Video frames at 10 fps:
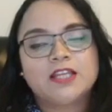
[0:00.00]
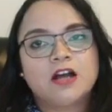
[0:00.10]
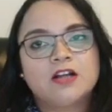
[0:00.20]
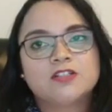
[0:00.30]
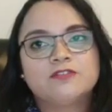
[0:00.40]
the
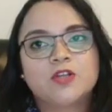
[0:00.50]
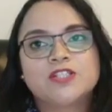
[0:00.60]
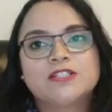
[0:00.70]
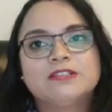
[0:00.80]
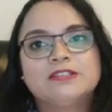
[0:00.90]
Art of
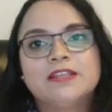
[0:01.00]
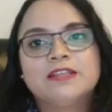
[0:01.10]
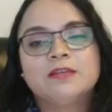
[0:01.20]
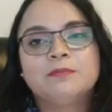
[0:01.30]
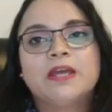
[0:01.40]
Logical
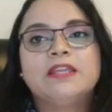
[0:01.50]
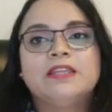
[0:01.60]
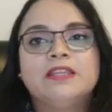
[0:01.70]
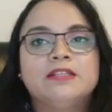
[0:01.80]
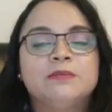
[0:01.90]
Thinking by
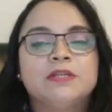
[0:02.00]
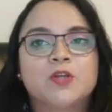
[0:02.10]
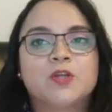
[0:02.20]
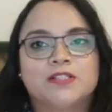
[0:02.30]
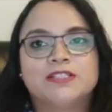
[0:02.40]
Neil
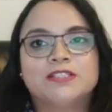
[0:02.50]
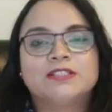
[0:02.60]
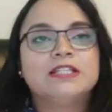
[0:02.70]
MacDonald.